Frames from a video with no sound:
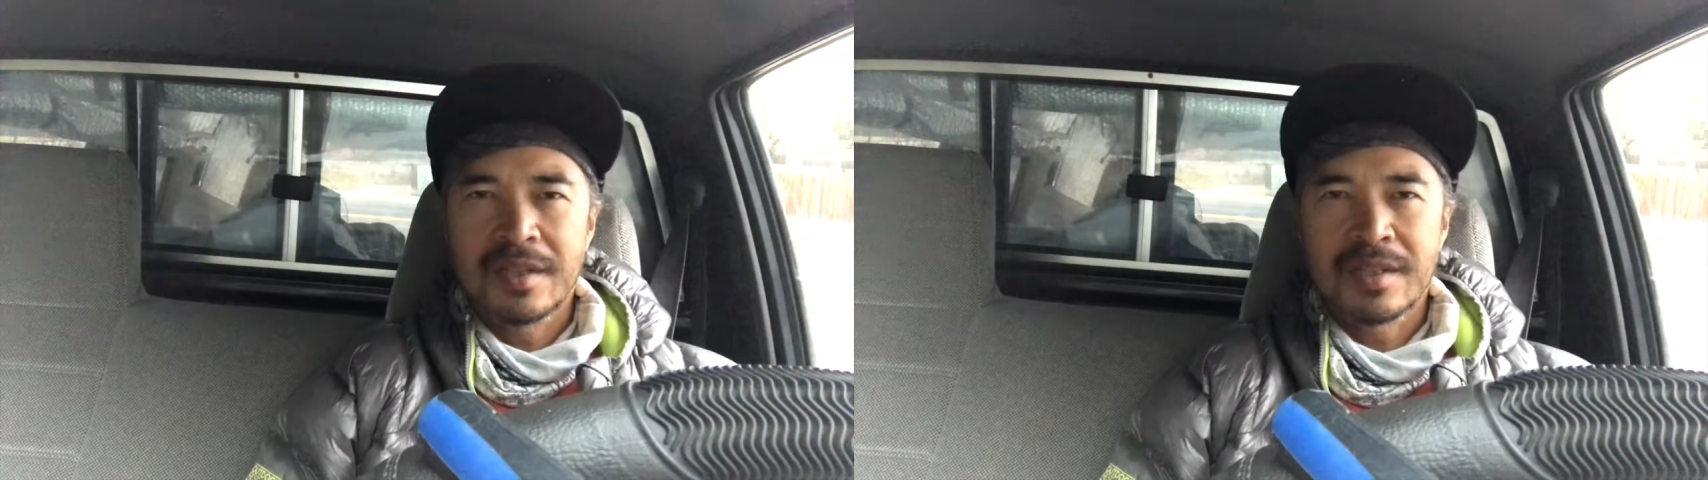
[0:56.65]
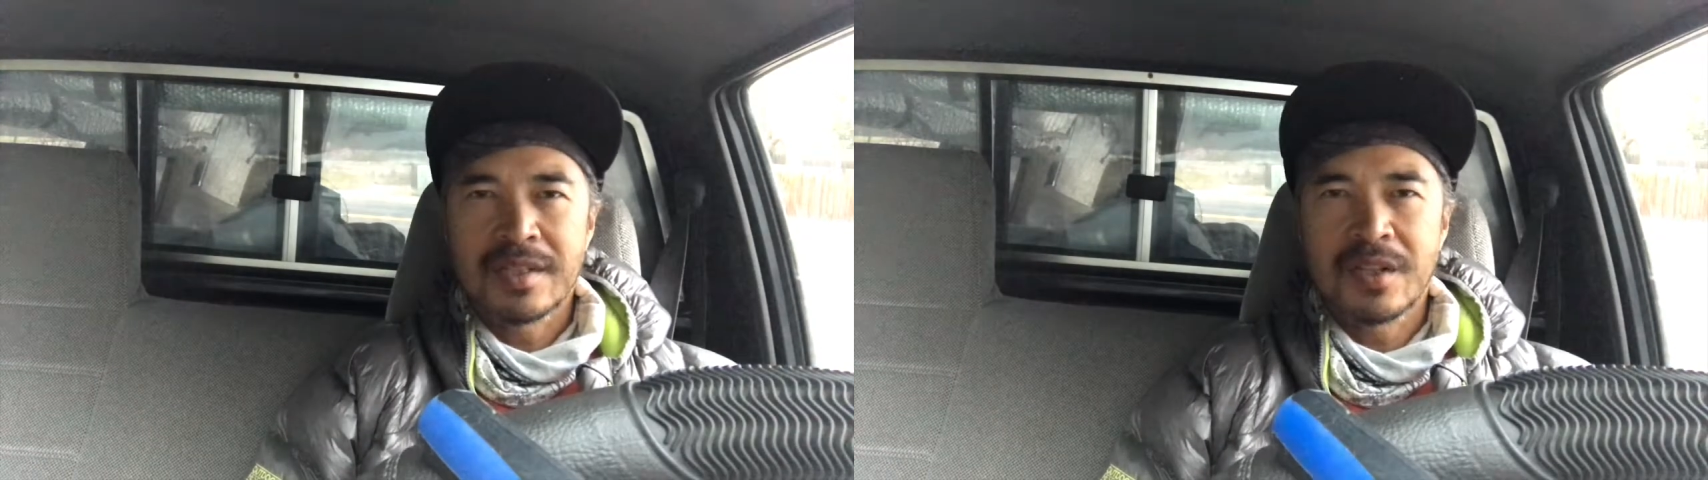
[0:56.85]

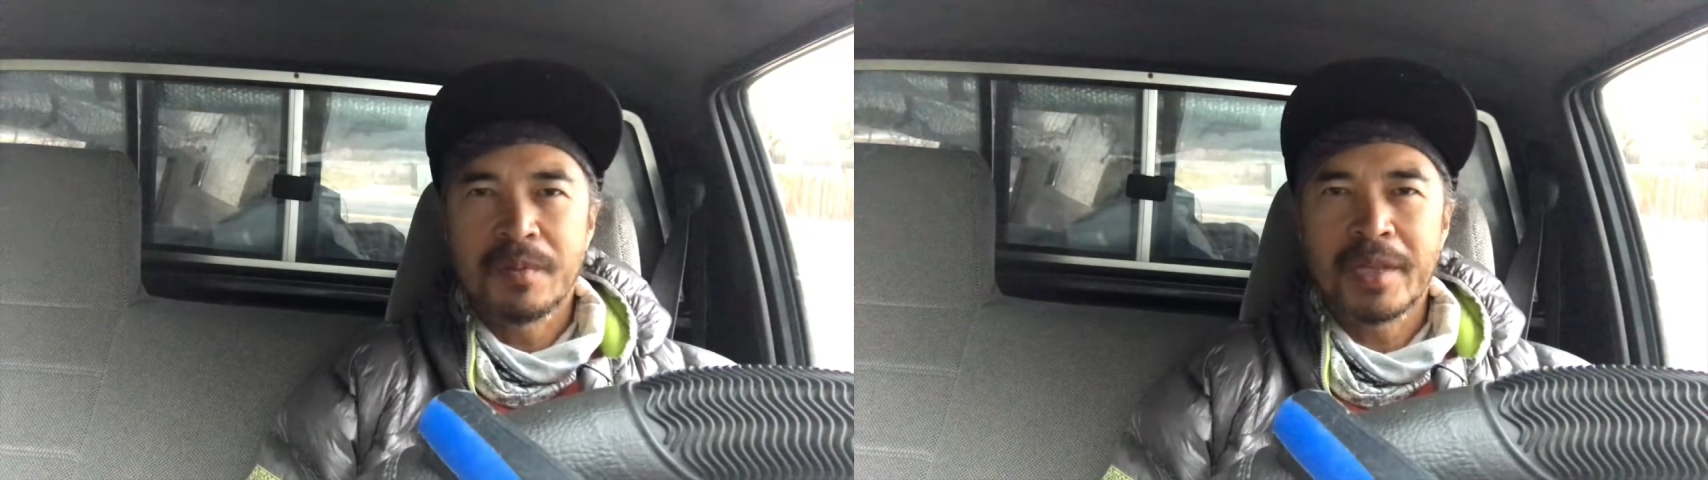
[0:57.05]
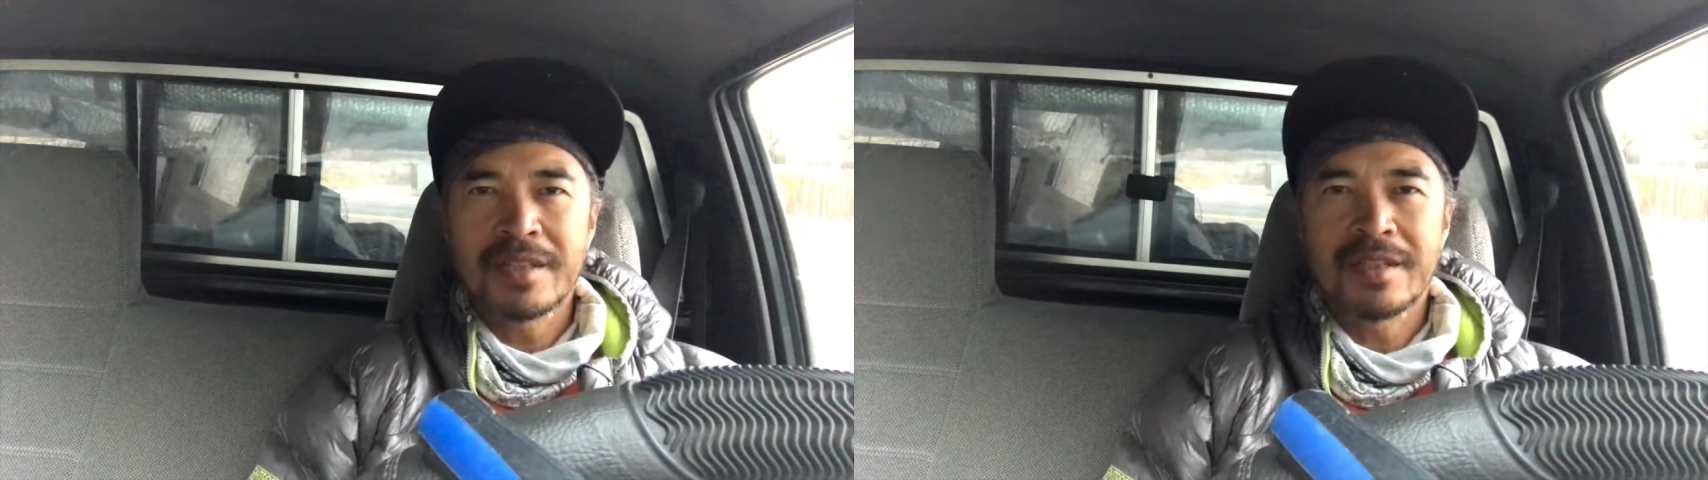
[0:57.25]
So
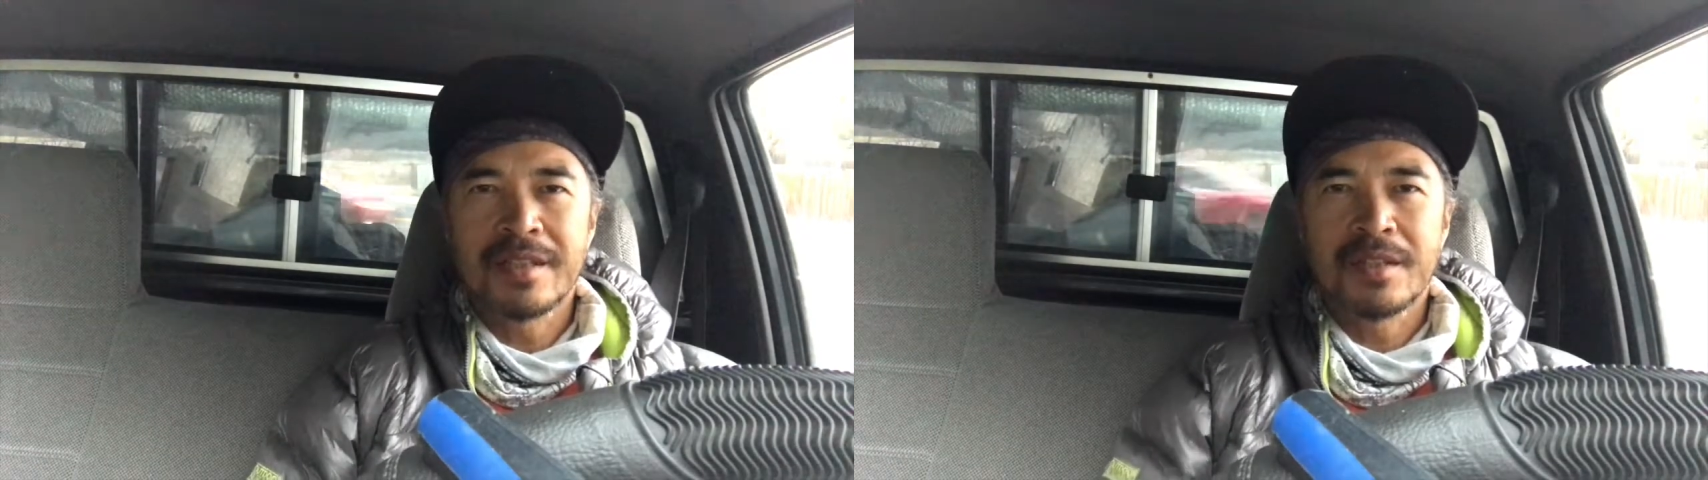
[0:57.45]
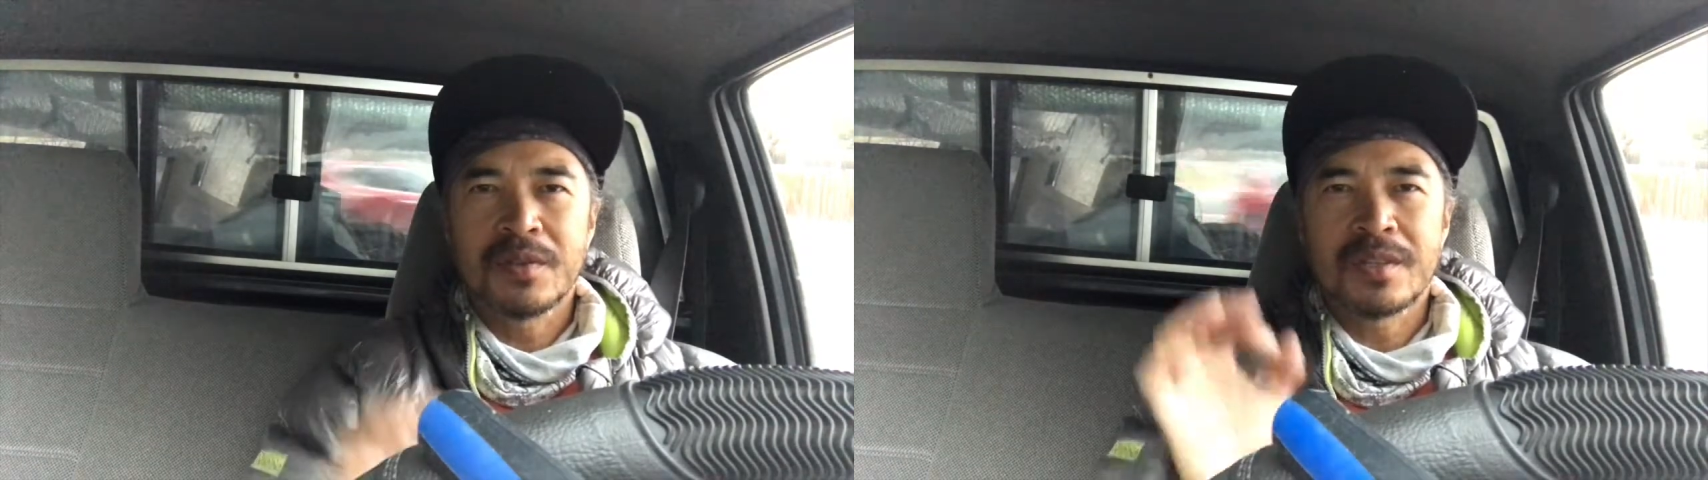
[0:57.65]

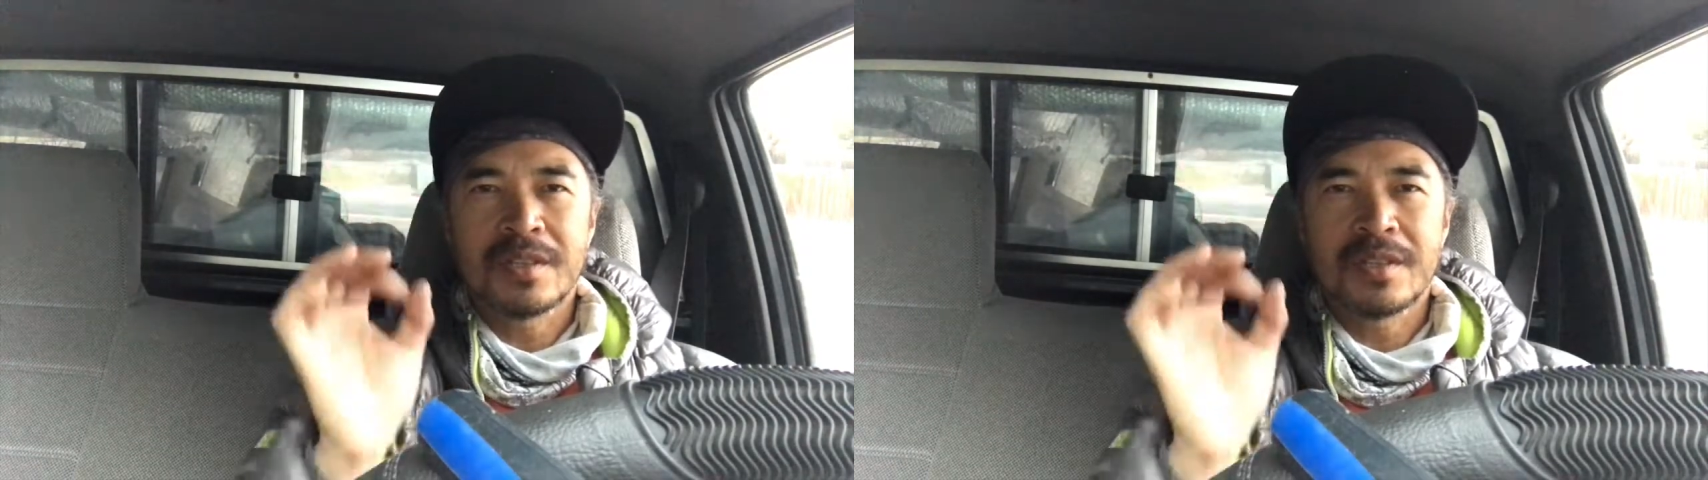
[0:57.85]
basically it was